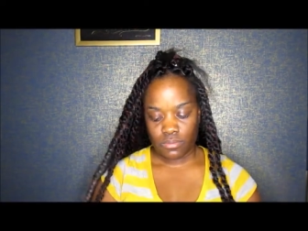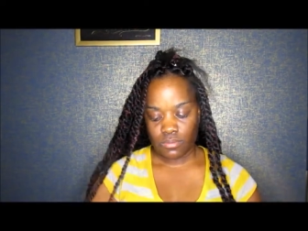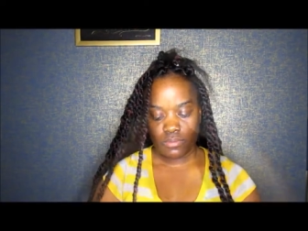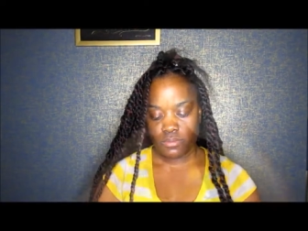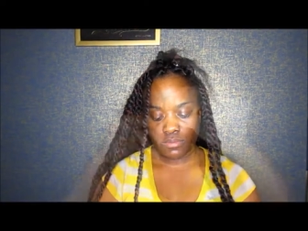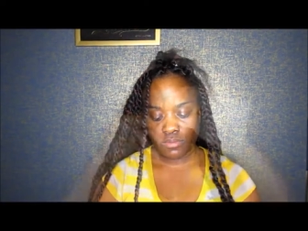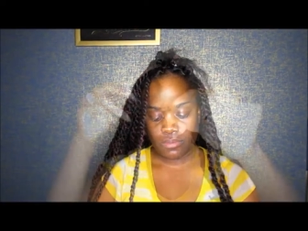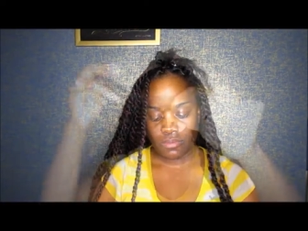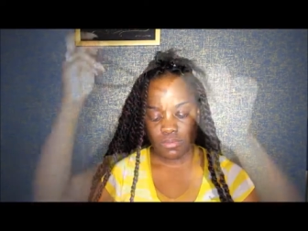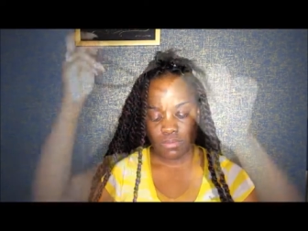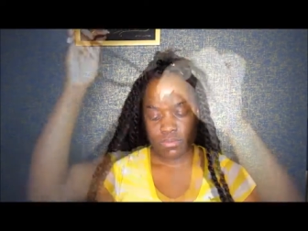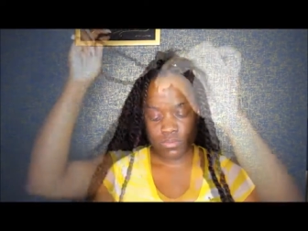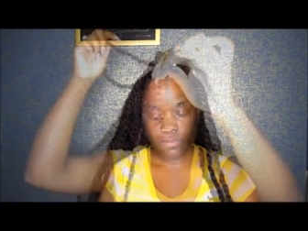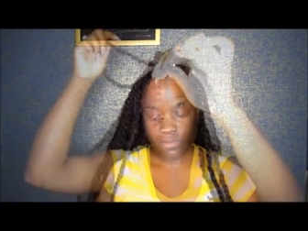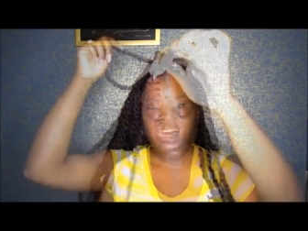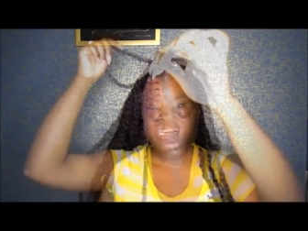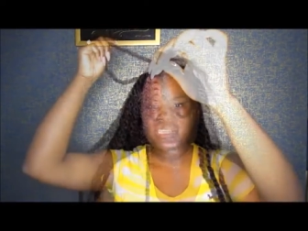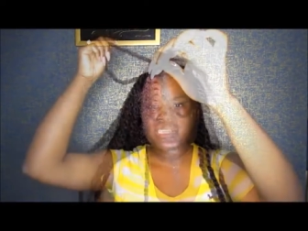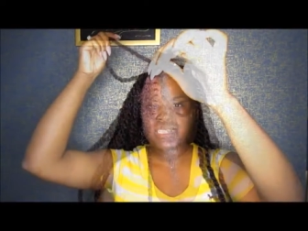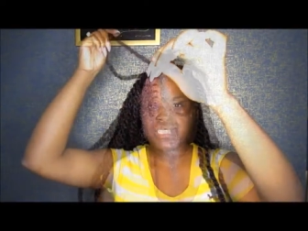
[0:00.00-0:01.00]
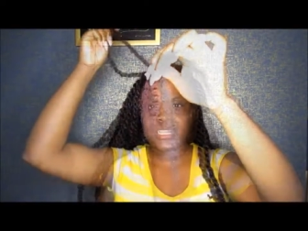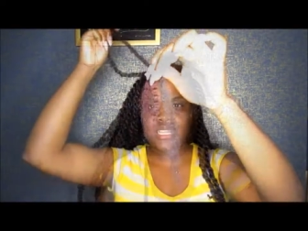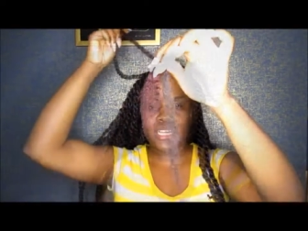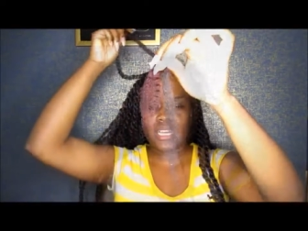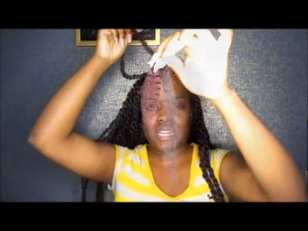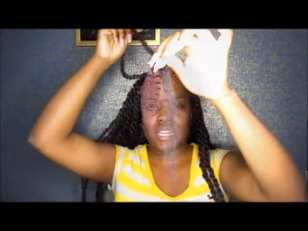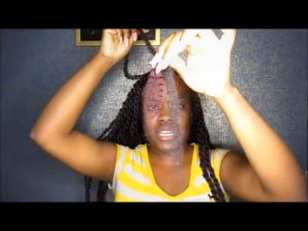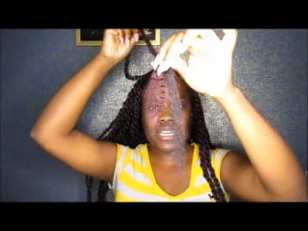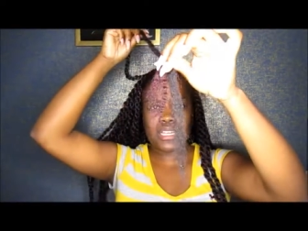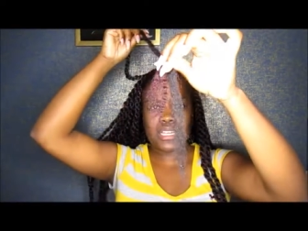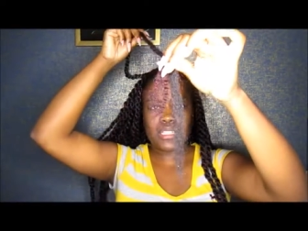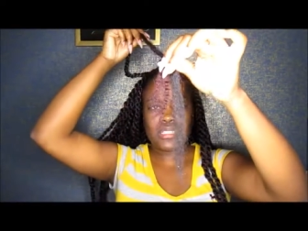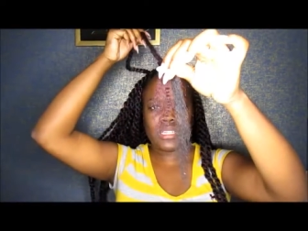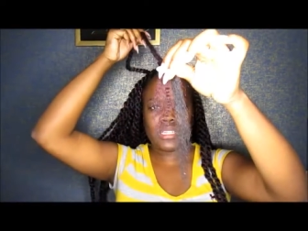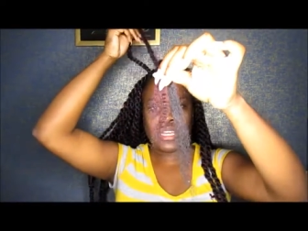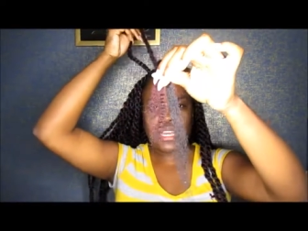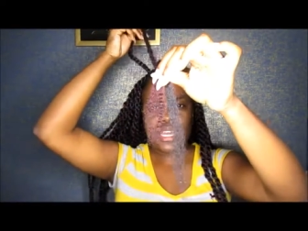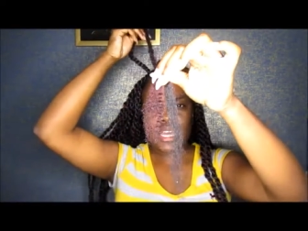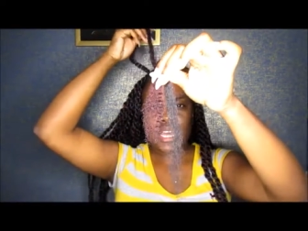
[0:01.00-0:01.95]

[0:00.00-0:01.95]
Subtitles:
Now I've gotten to the end,